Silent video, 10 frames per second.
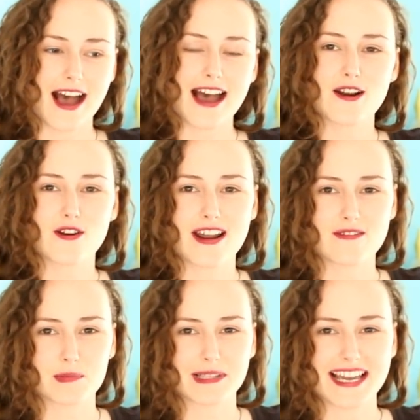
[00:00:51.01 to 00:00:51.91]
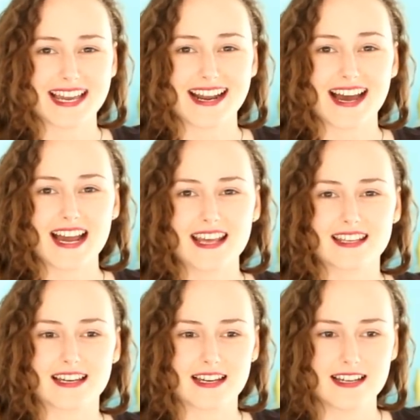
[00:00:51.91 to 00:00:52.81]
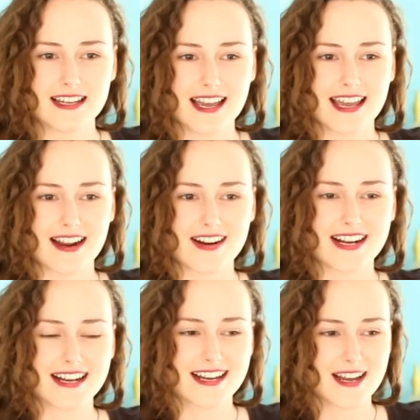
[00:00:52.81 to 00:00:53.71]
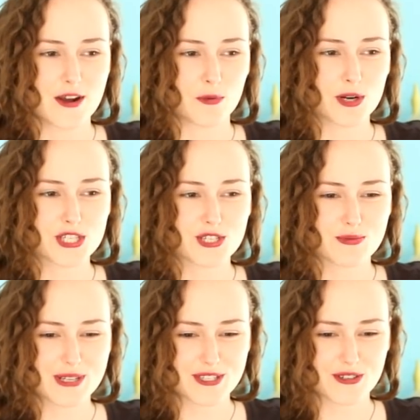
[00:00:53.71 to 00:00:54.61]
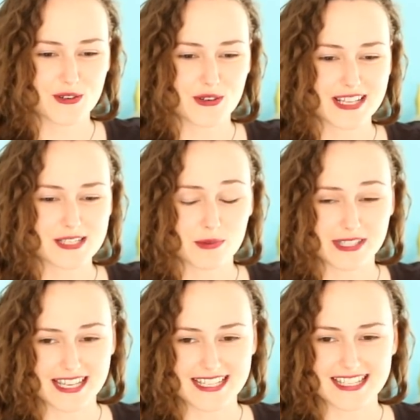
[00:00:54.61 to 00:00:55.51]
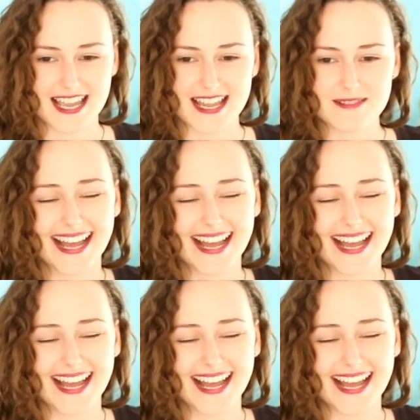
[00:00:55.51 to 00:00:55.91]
I don't have a plan either, Hera. What should we do, is what they say.